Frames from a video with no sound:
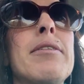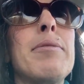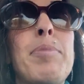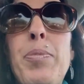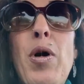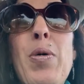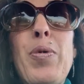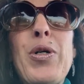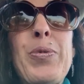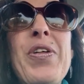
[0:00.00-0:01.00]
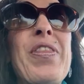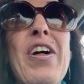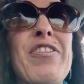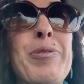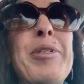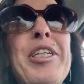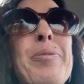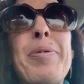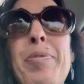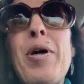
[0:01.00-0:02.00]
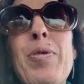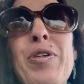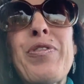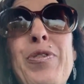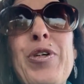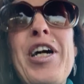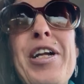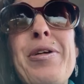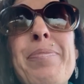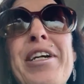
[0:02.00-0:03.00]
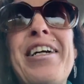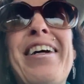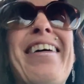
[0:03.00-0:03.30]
People I worked with loved me. The people I worked for hated me.